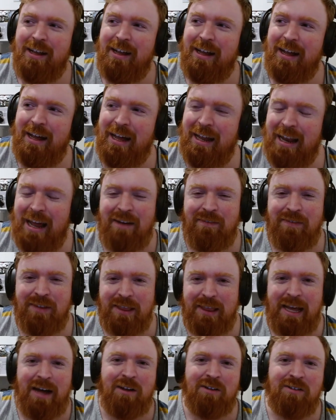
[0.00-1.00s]
and have
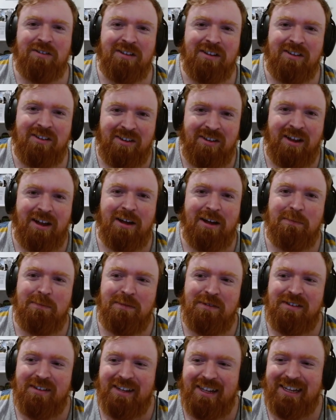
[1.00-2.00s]
1,000
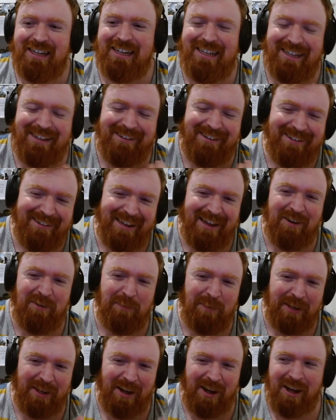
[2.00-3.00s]
subs, because that would
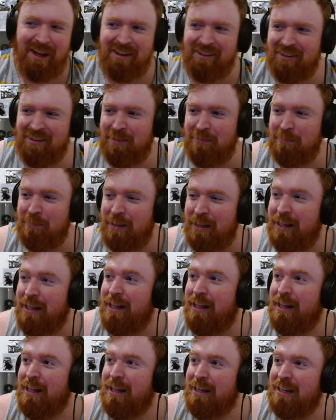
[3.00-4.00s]
be awesome.
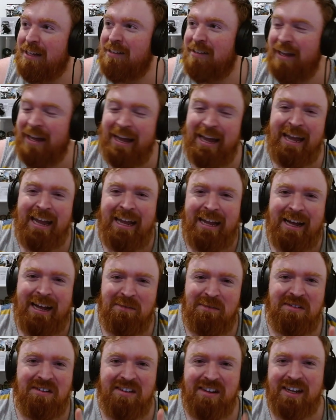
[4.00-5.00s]
Because
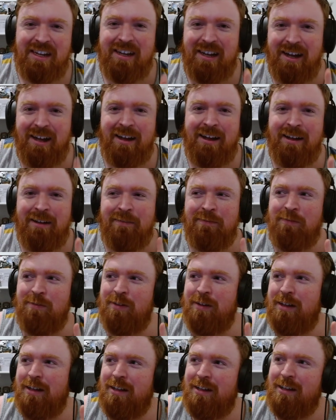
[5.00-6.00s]
I'm sick of
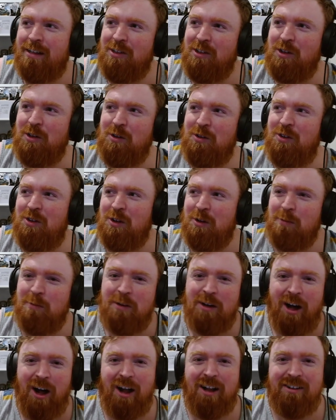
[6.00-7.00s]
YouTube
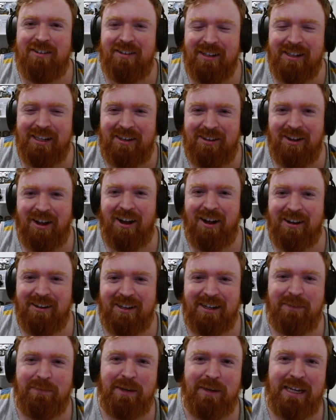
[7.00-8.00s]
constantly
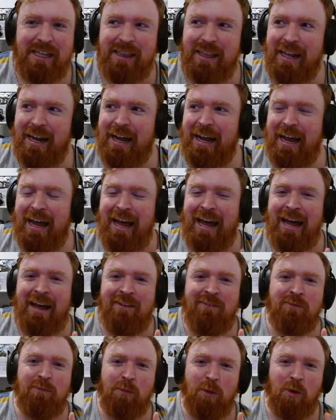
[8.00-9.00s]
taunting me that I
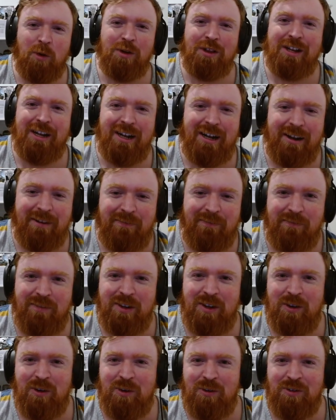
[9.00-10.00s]
have more than enough
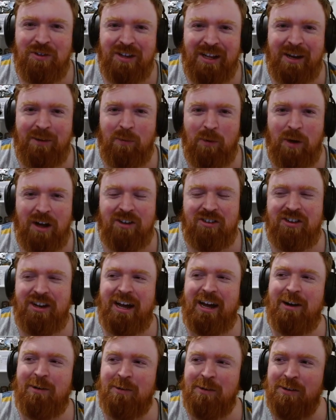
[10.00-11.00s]
views and watched
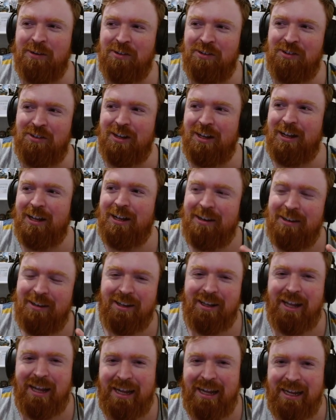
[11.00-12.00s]
hours to
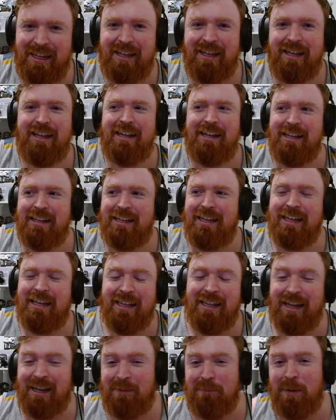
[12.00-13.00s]
like get
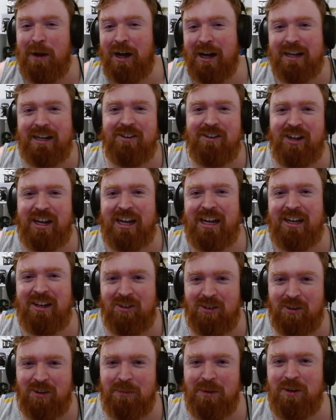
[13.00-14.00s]
like pocket
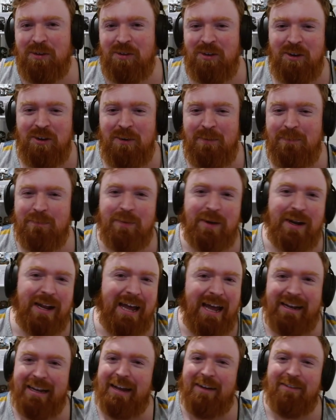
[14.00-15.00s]
change from YouTube, but I
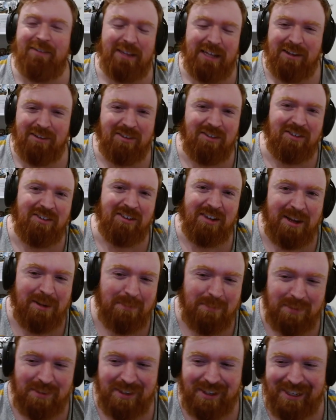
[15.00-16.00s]
have to have 1,000
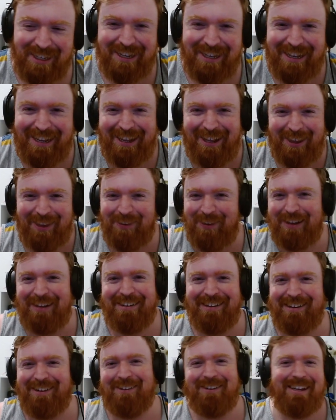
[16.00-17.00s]
subs, otherwise
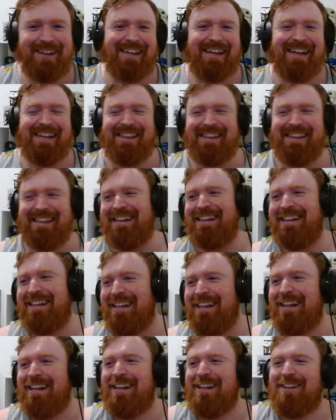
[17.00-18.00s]
I don't get anything.
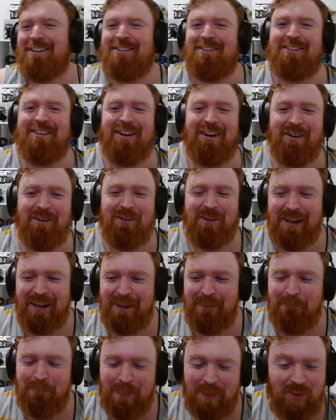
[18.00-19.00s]

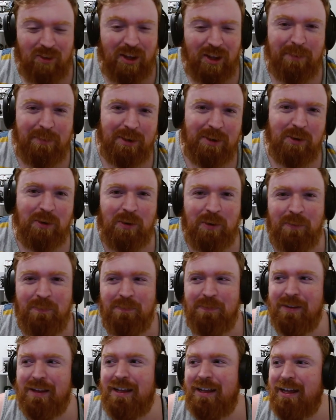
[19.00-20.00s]
So that'll be cool.
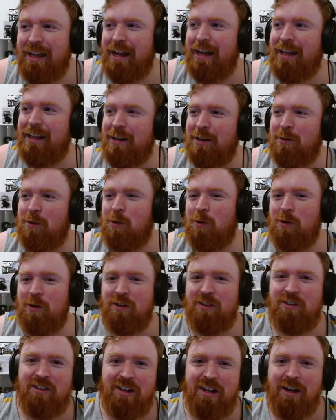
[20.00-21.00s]
And then of
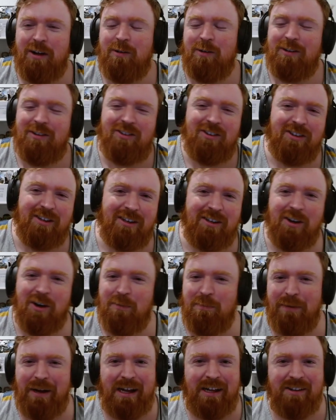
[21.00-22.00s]
course, it's just a
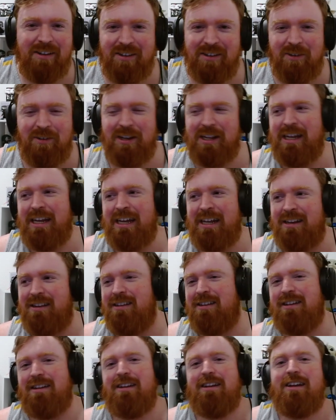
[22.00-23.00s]
dope milestone to
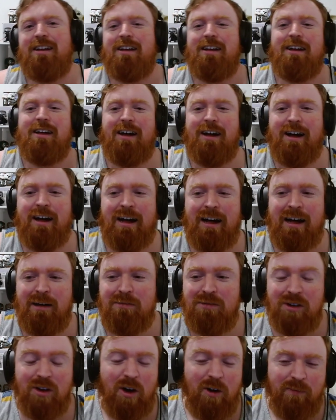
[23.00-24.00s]
hit.
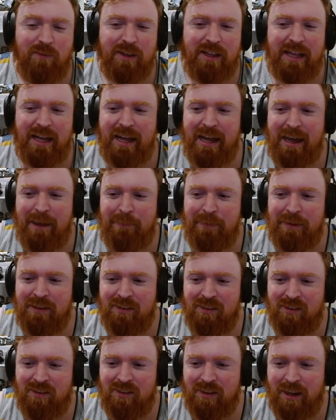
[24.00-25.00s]
So hopefully that
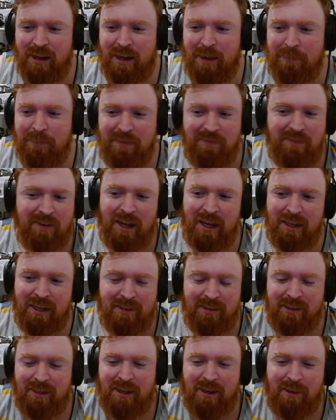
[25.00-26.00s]
happens. If
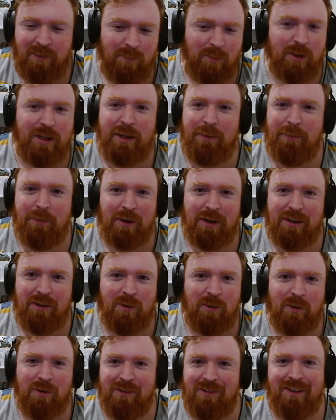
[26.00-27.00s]
not, we'll keep working
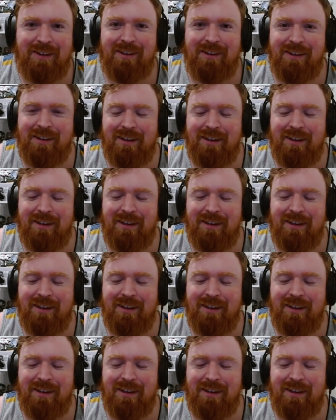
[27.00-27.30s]
towards it.